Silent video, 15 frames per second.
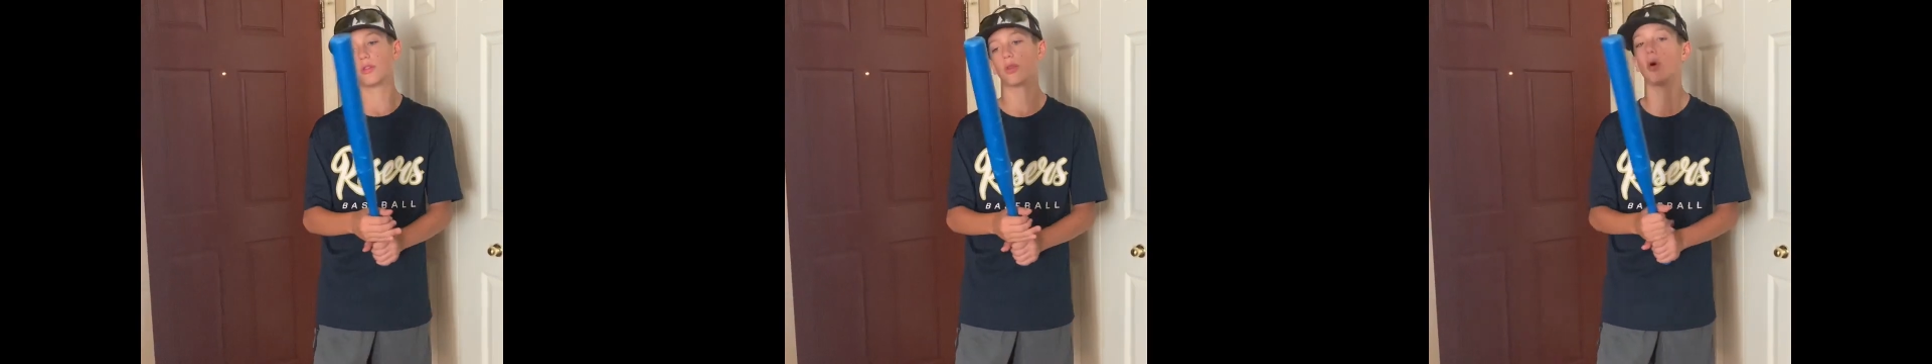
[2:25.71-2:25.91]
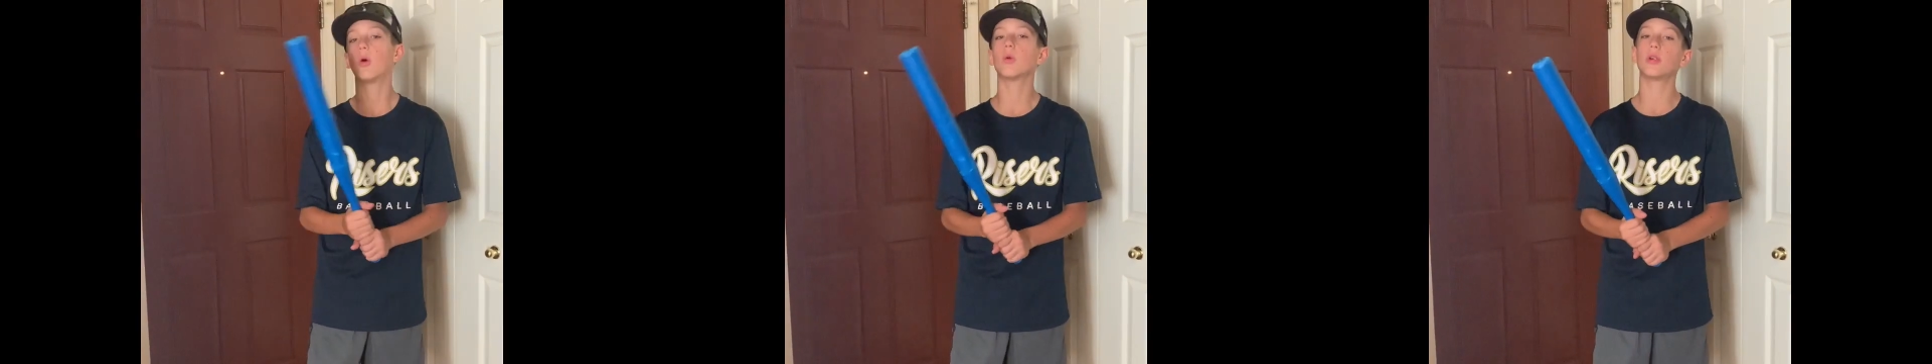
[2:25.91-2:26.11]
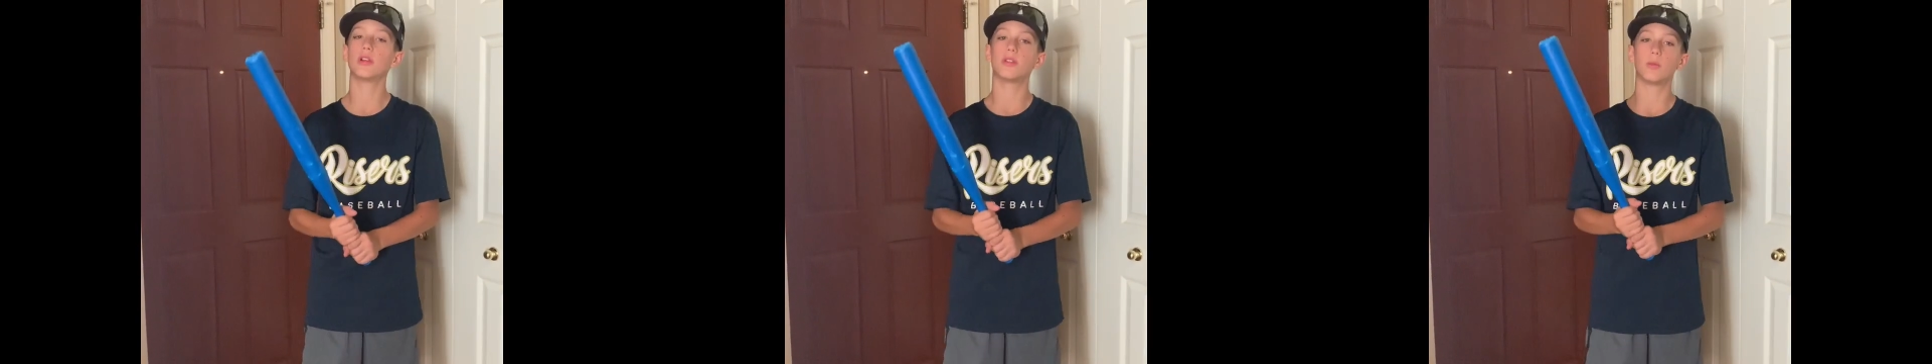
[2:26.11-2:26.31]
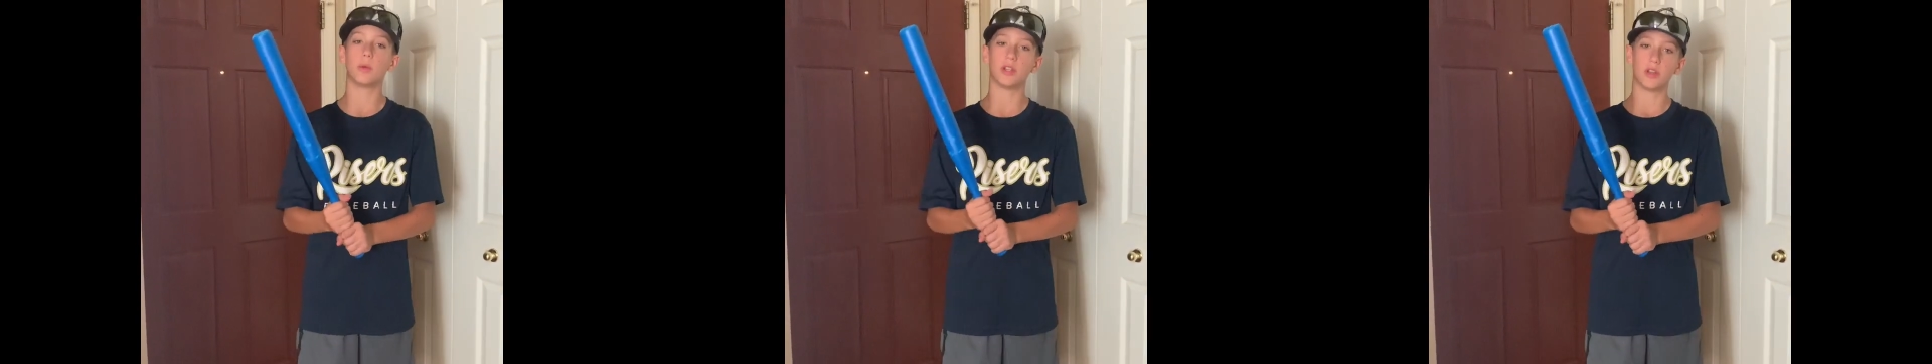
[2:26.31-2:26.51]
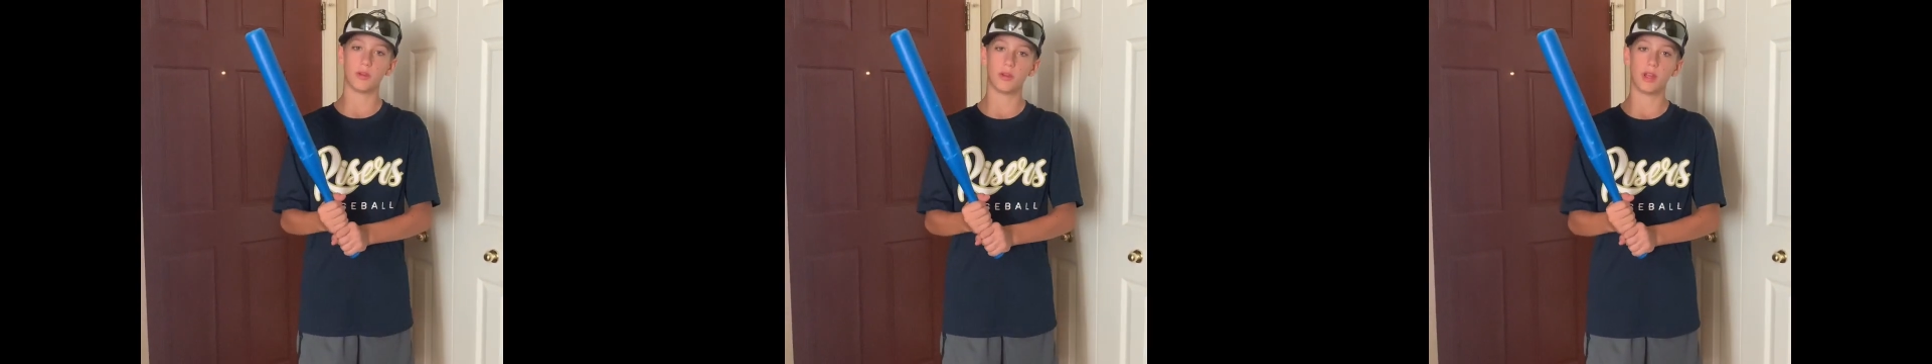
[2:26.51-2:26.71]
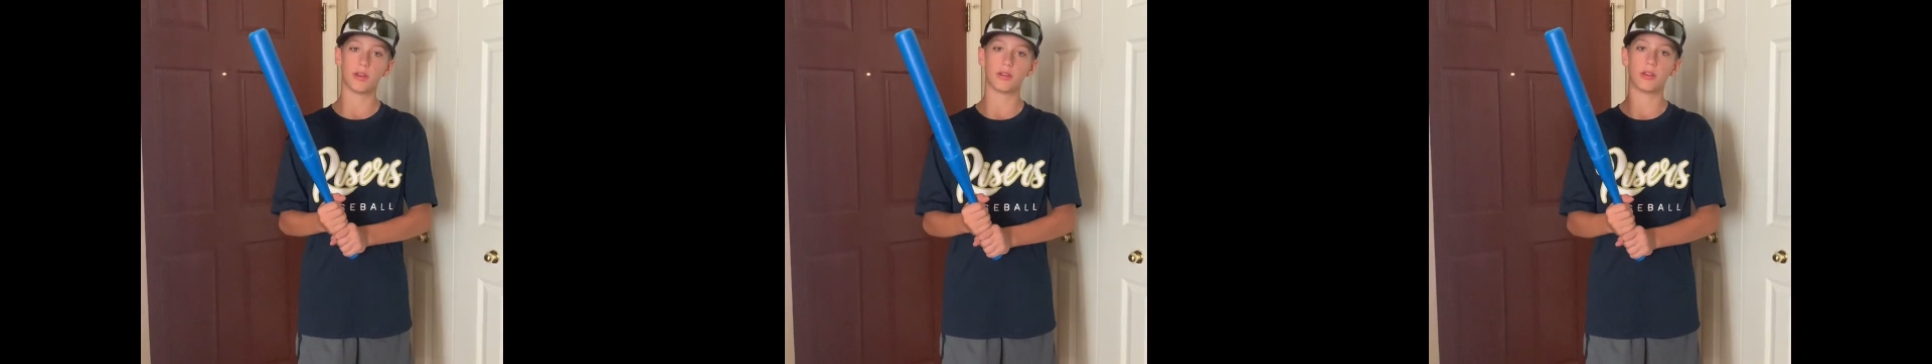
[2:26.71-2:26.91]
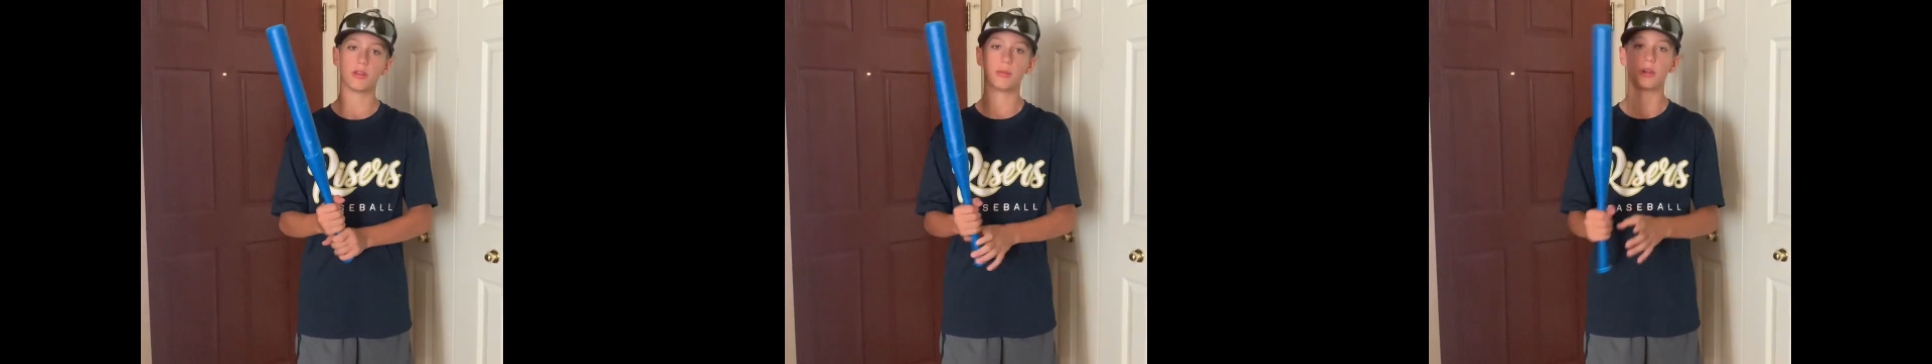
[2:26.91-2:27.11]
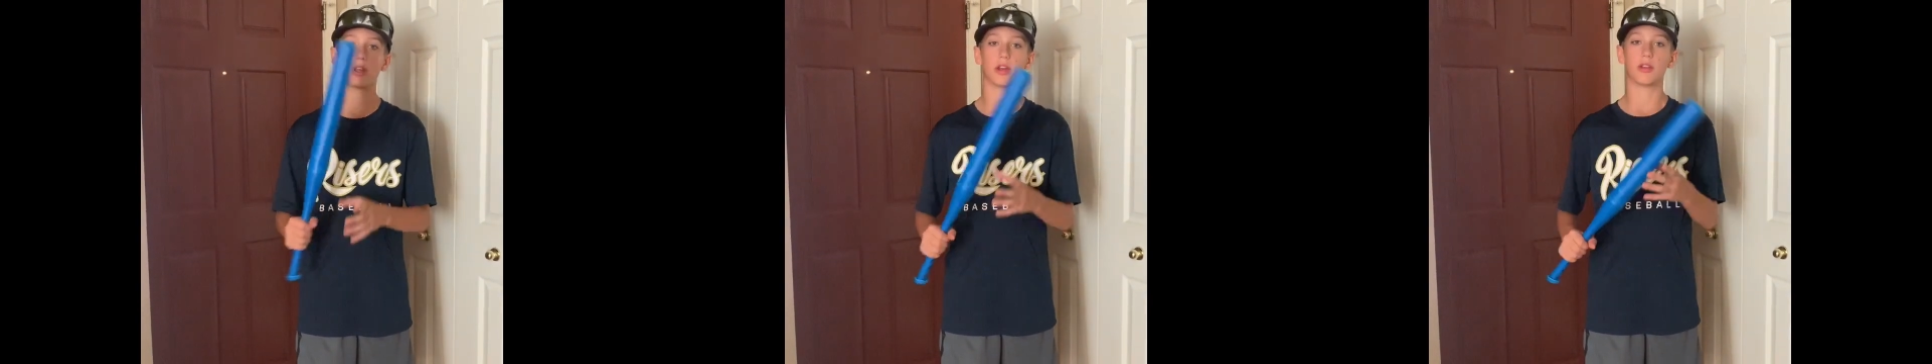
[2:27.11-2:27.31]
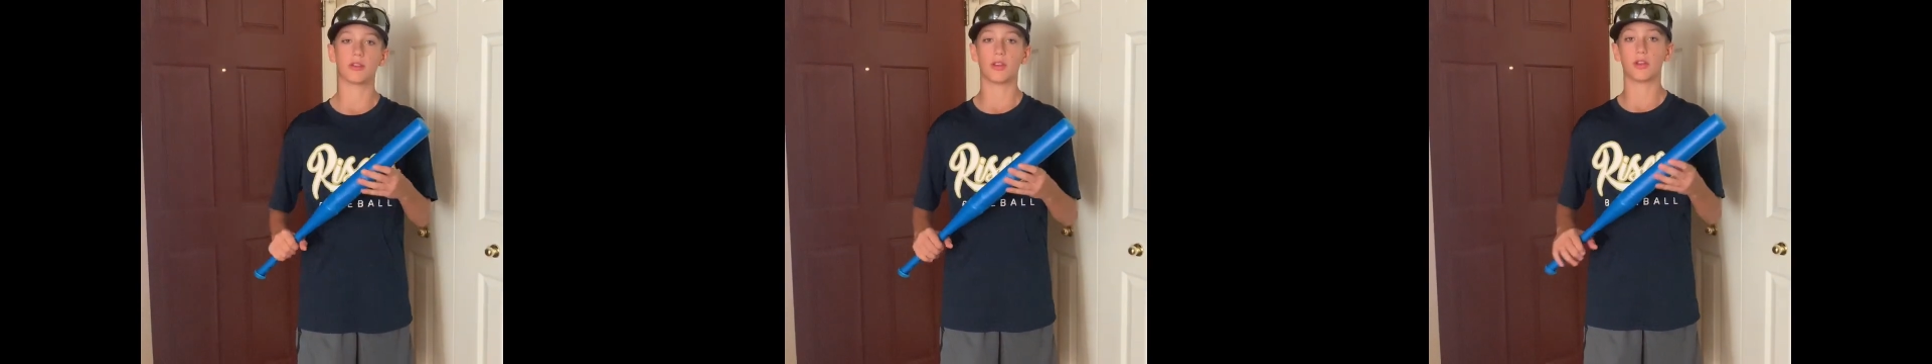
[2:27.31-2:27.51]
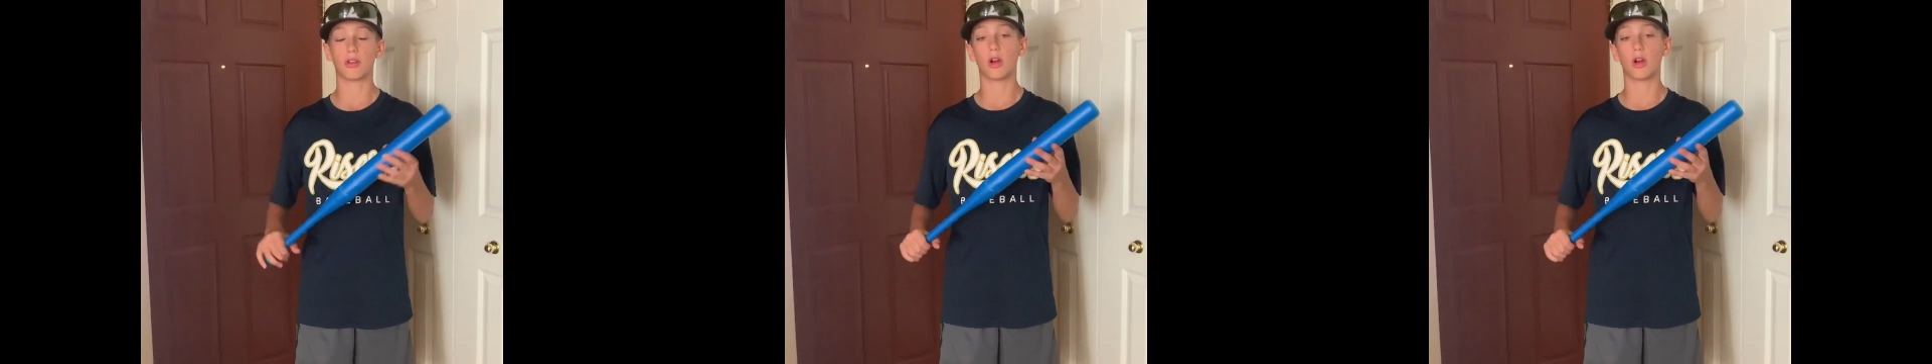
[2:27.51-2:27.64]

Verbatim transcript: the whole reason we do this is because it's